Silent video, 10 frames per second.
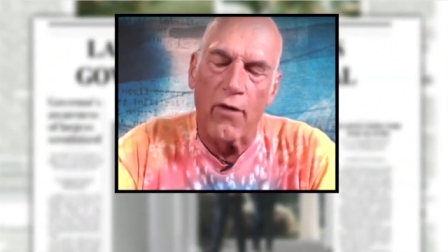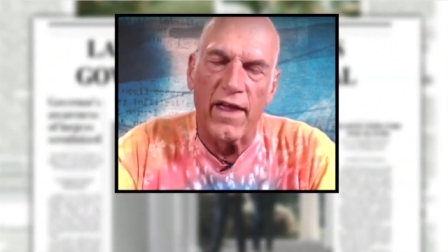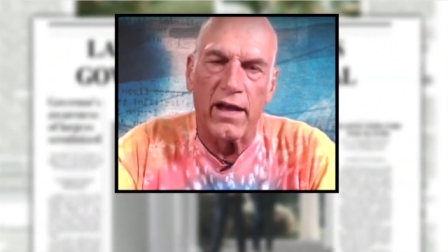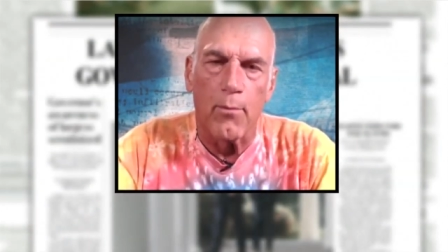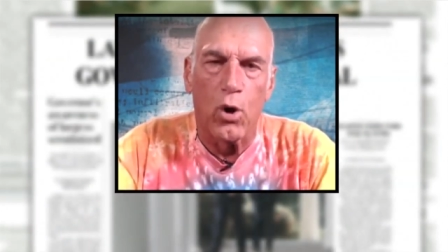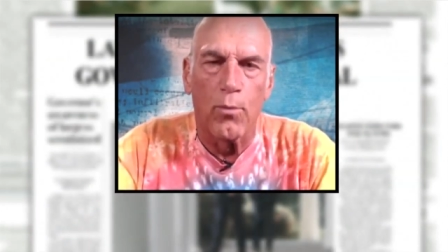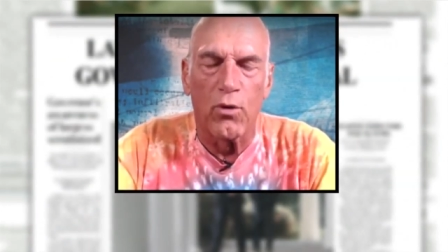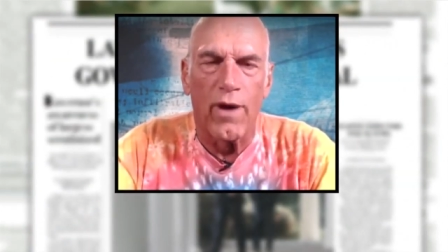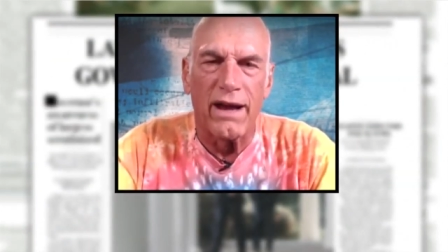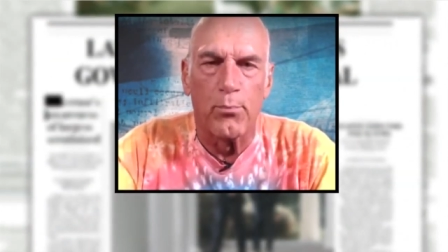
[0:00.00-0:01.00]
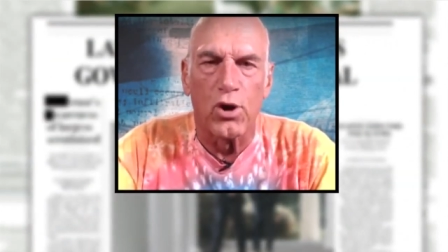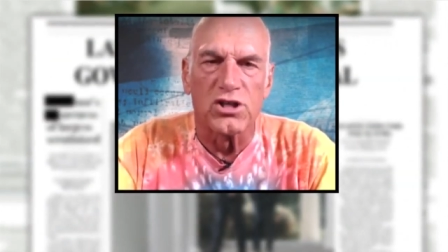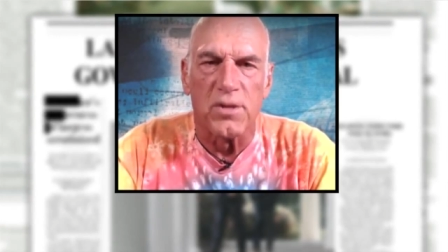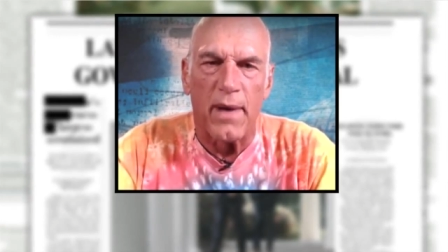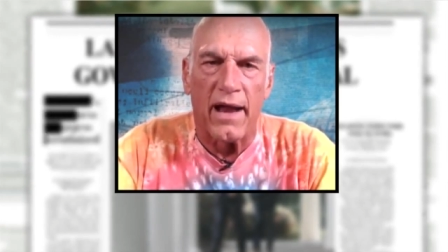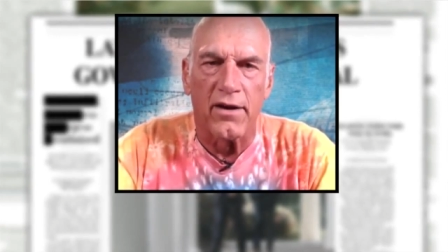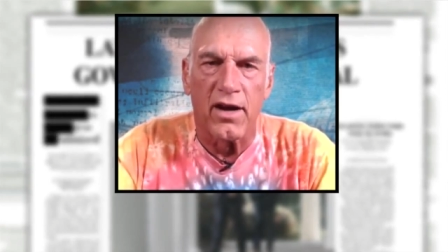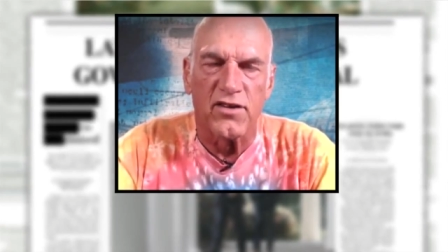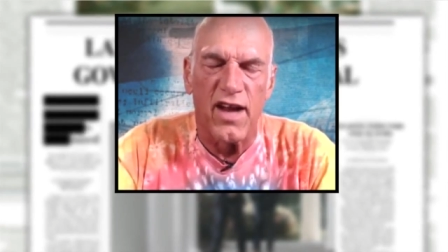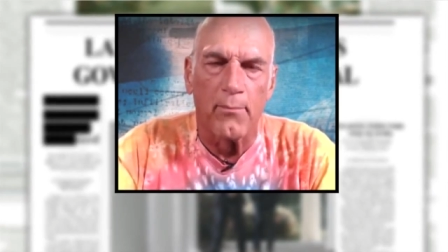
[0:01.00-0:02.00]
Now they come home and write books about
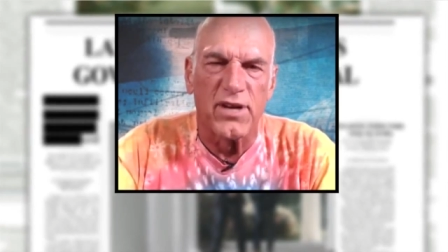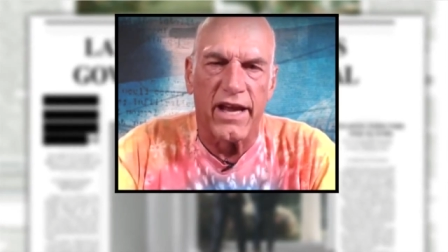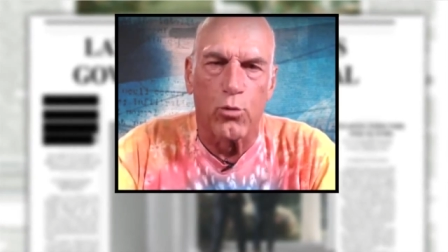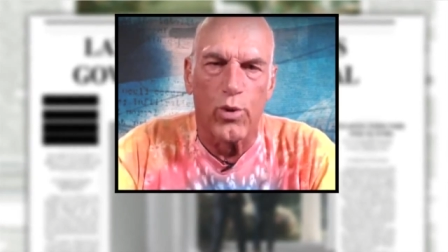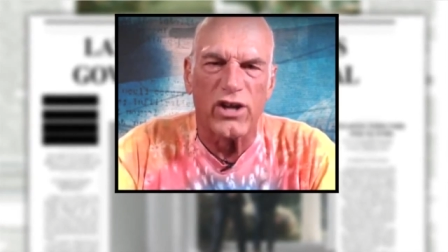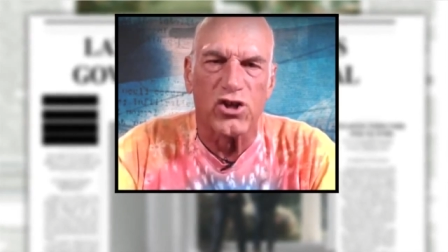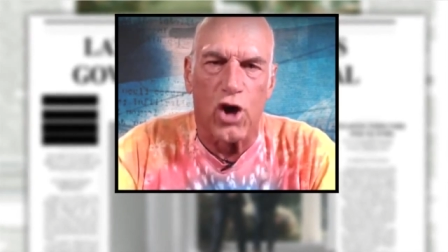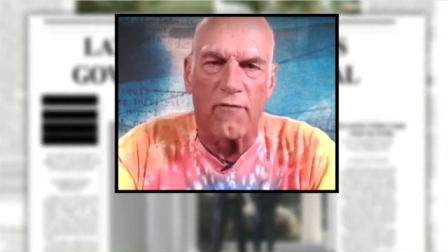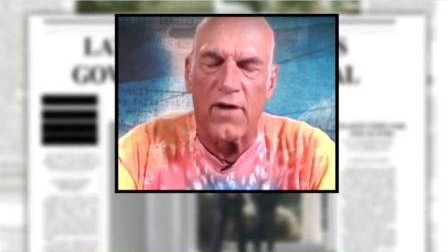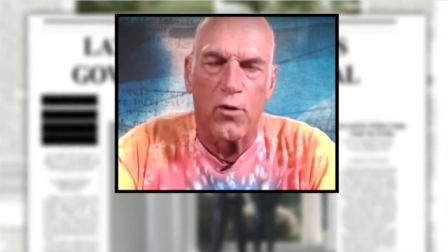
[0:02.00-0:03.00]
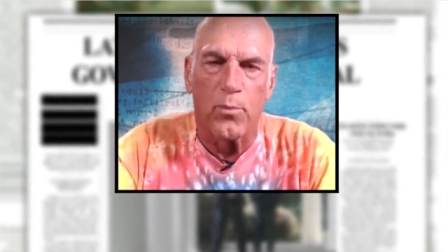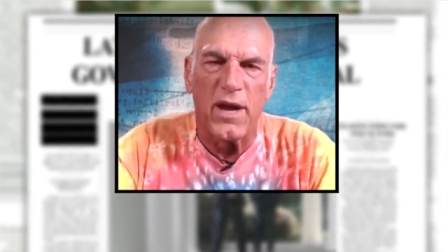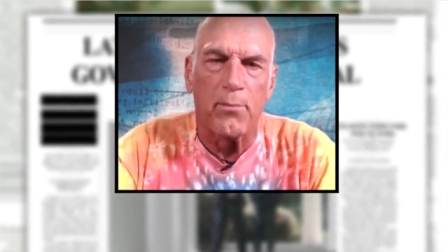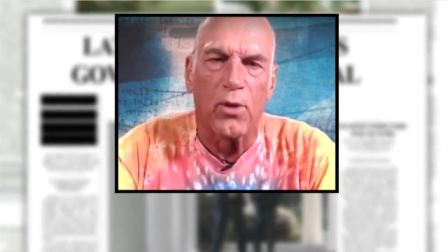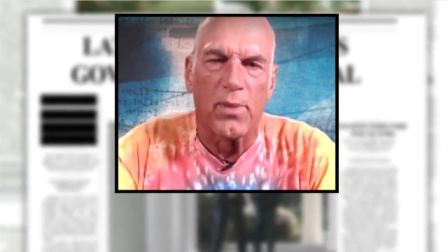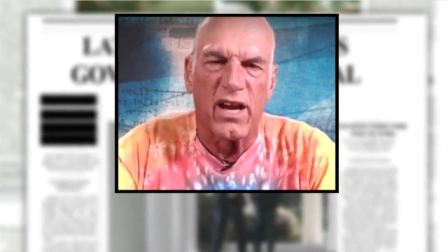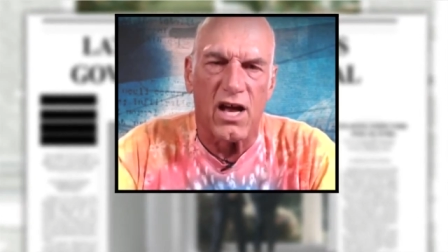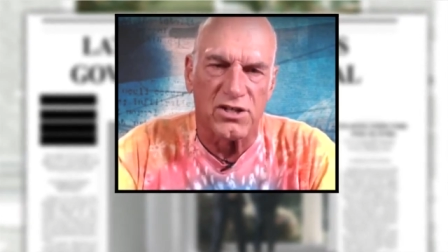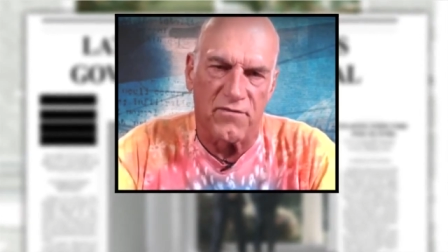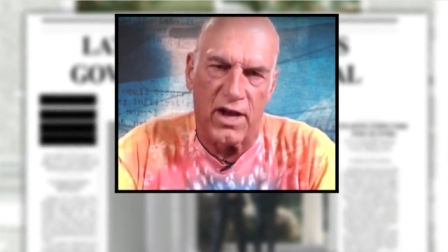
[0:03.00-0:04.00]
it and attempt to get rich off other people
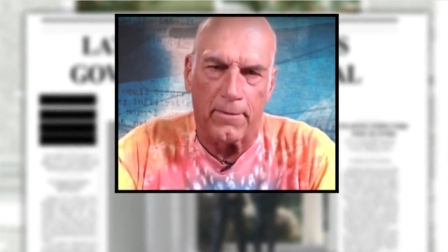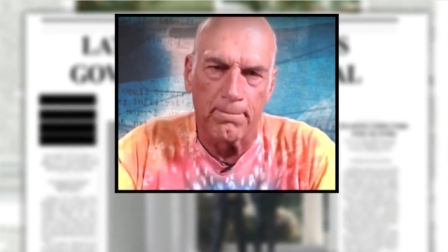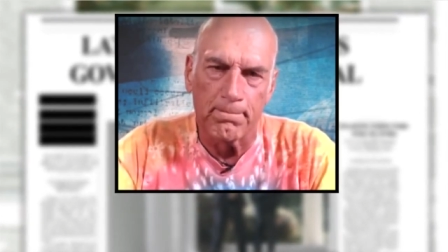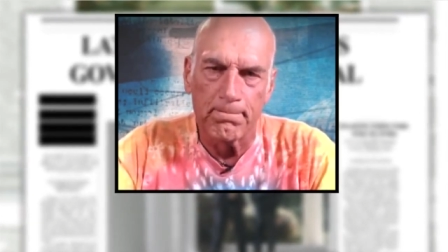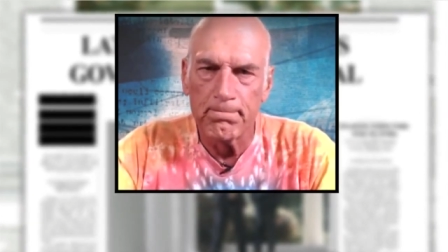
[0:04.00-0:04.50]
because of it.